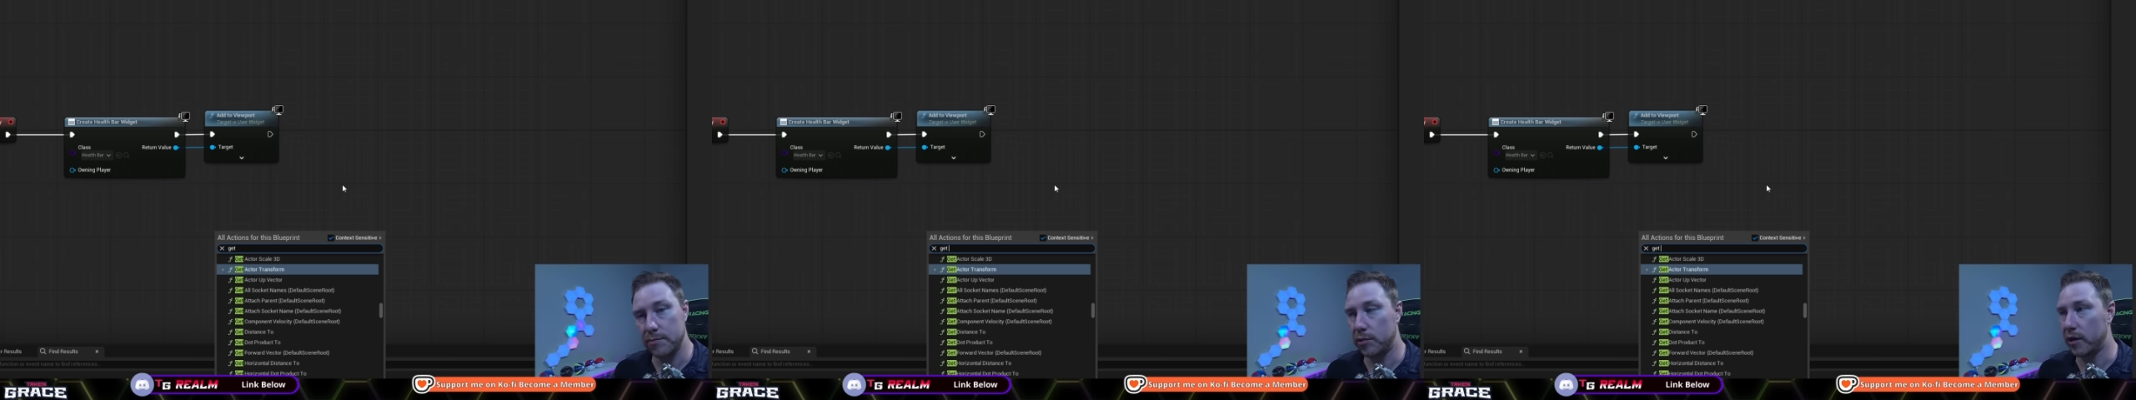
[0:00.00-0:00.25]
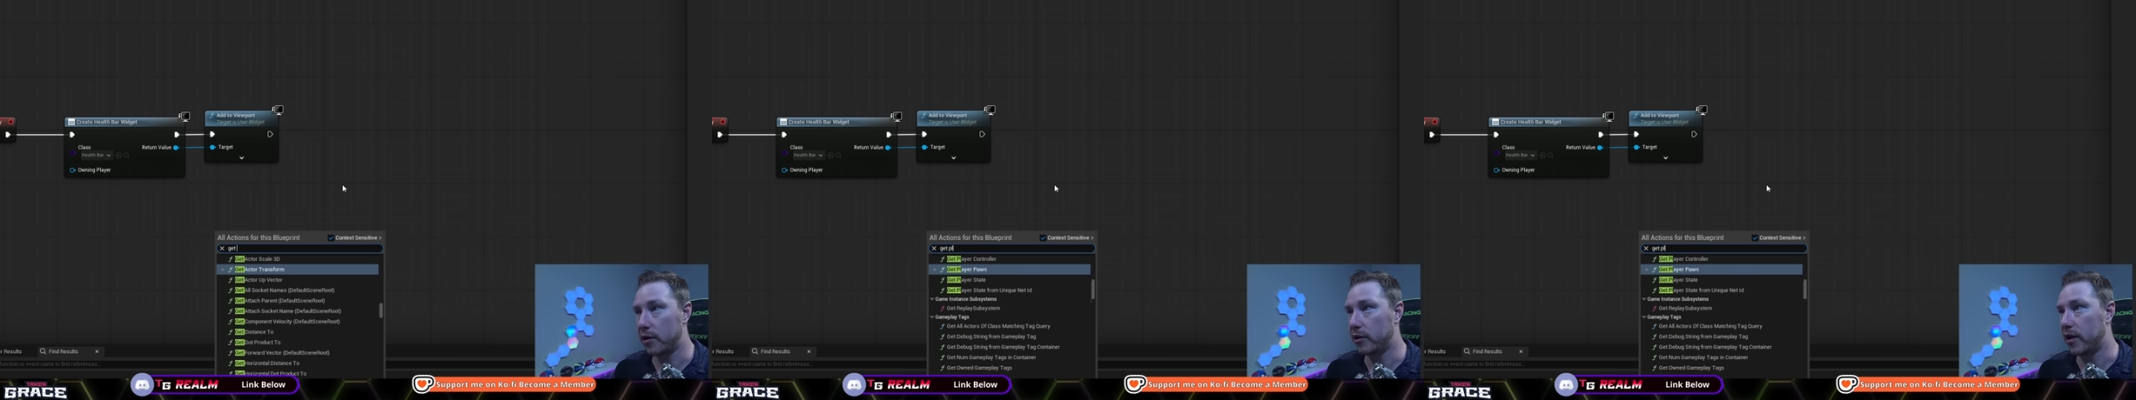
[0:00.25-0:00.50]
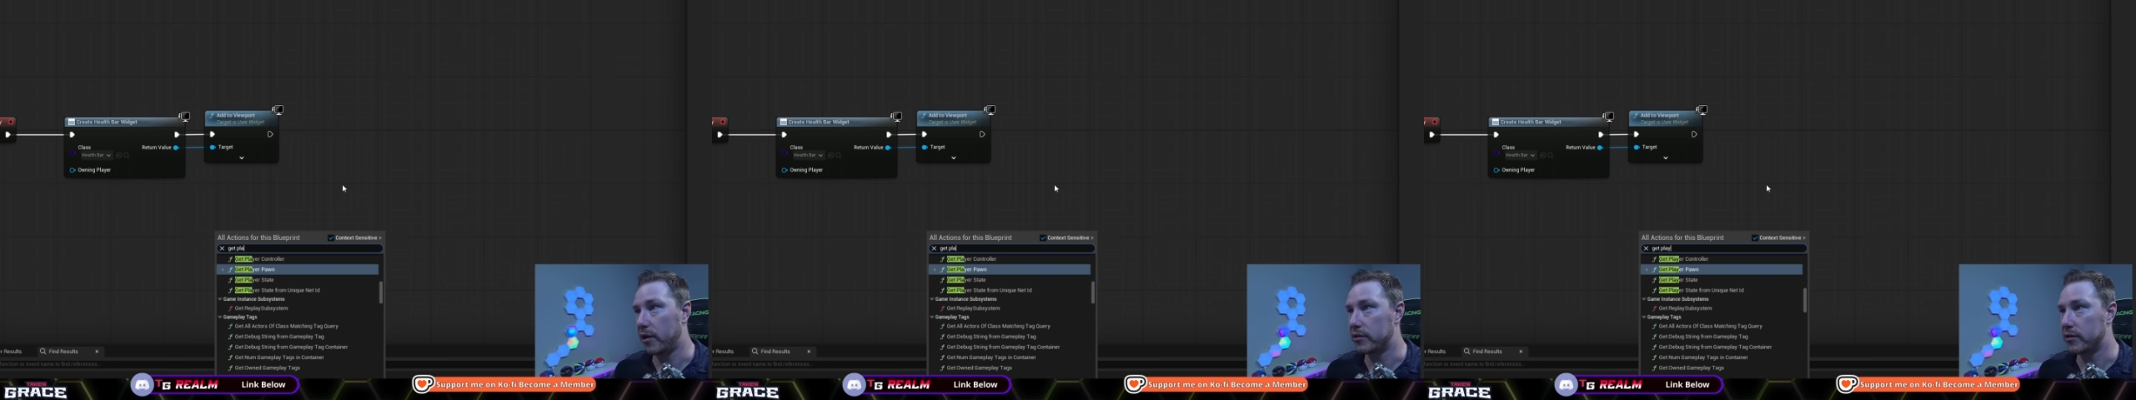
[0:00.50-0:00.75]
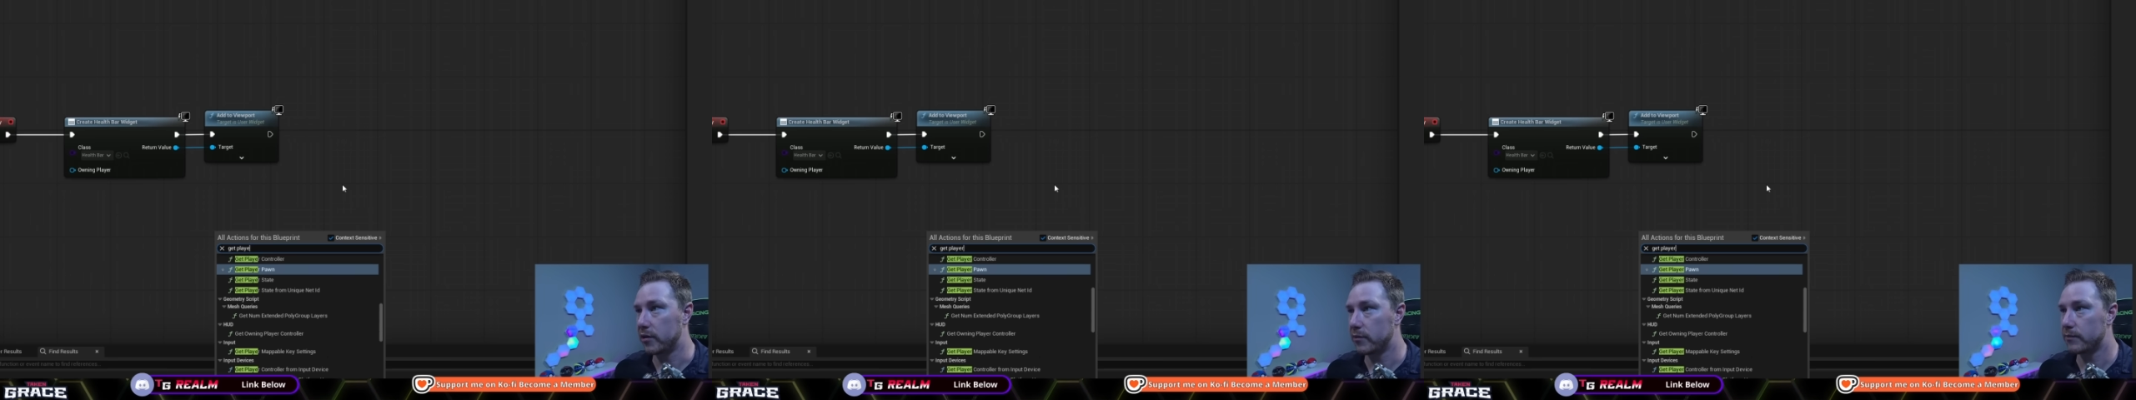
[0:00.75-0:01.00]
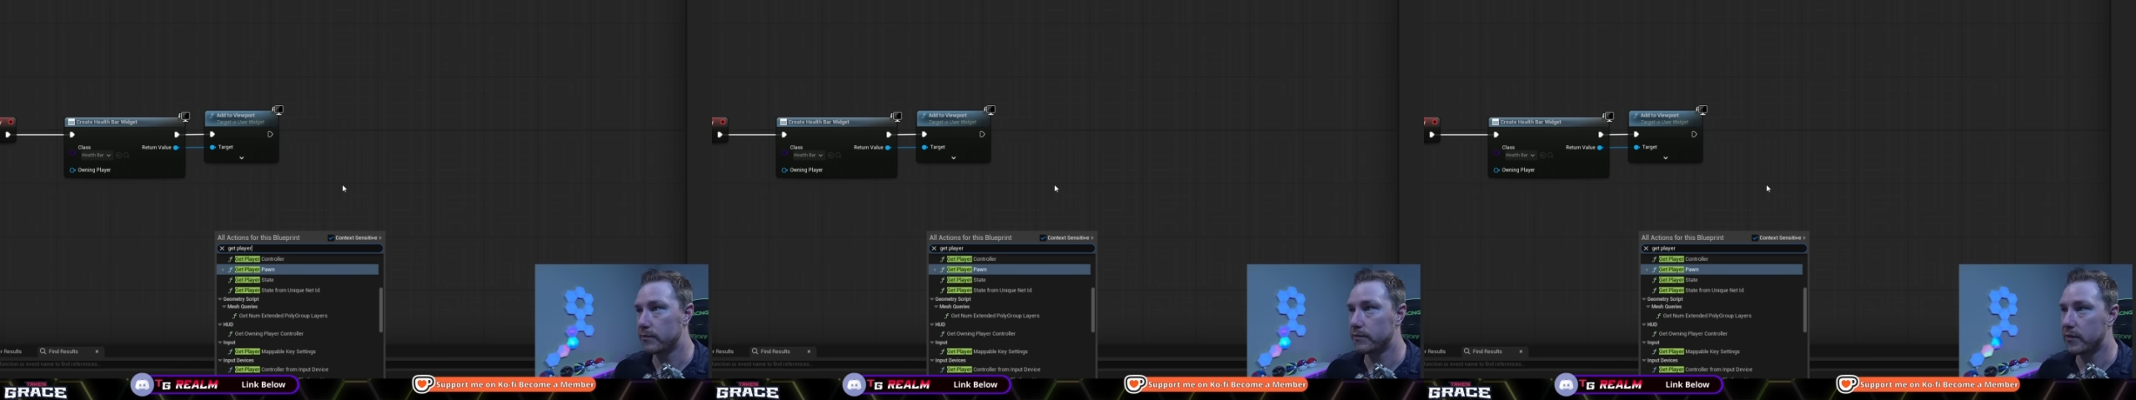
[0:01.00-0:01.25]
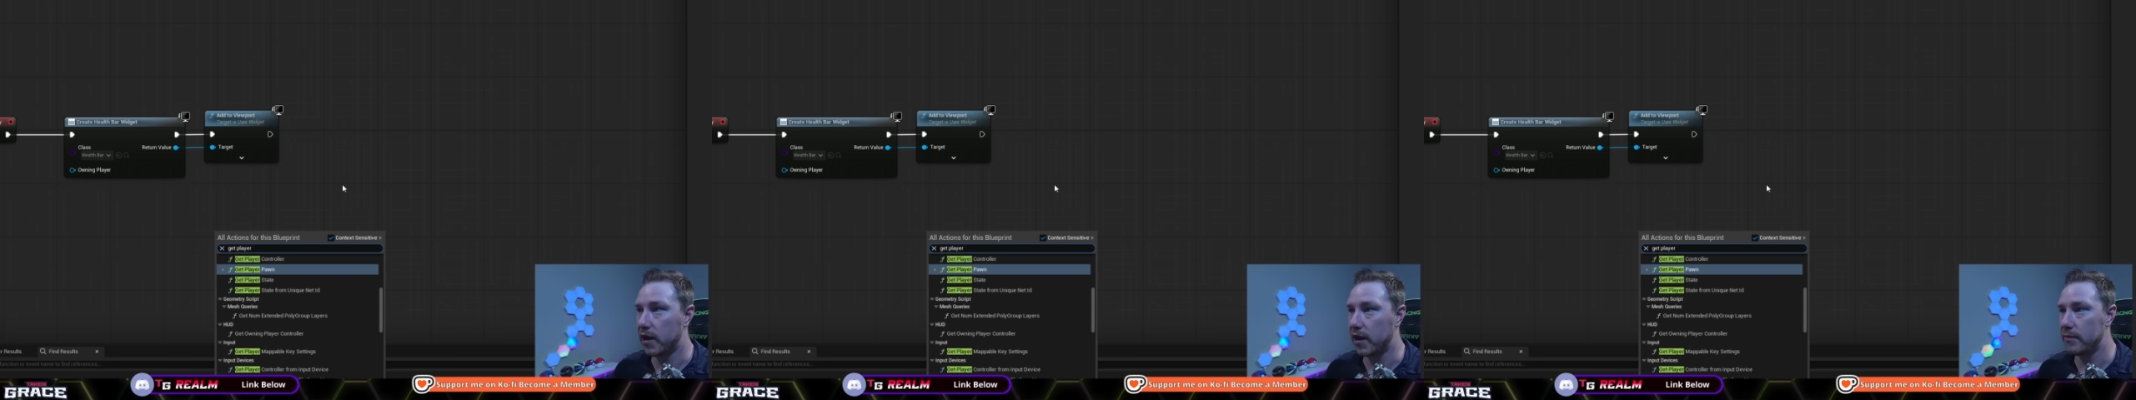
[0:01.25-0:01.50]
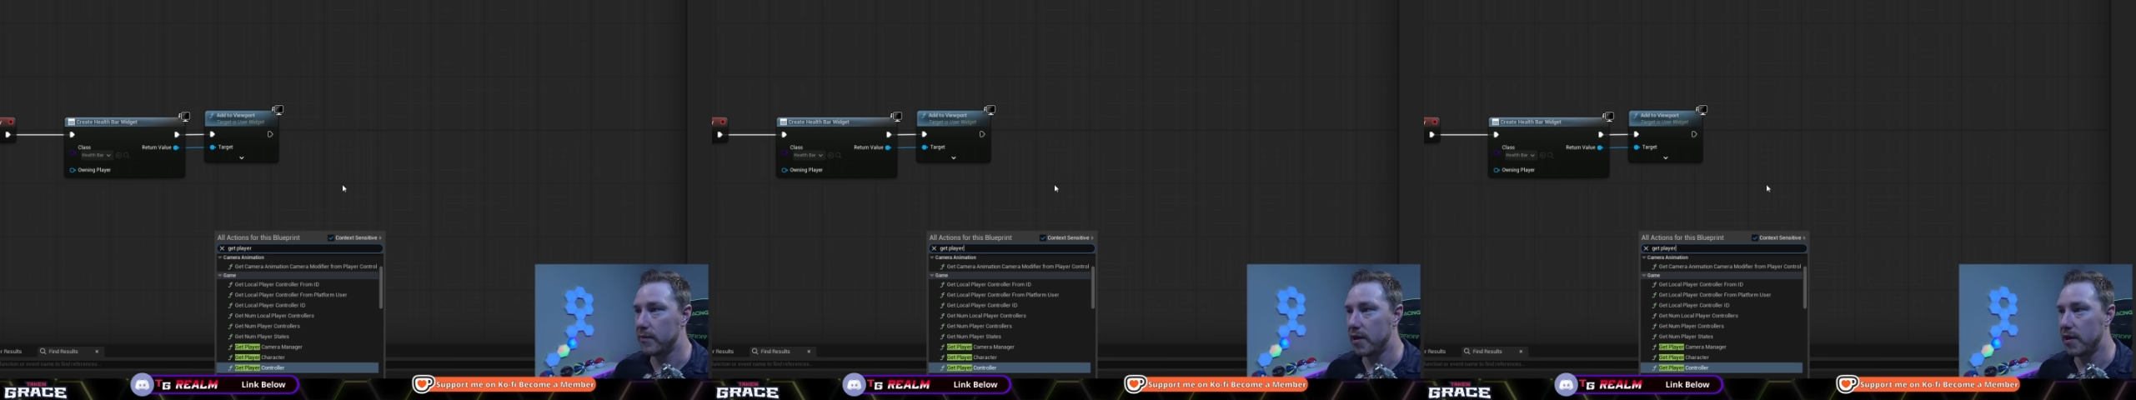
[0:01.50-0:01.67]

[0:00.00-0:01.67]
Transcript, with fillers: player character, okay?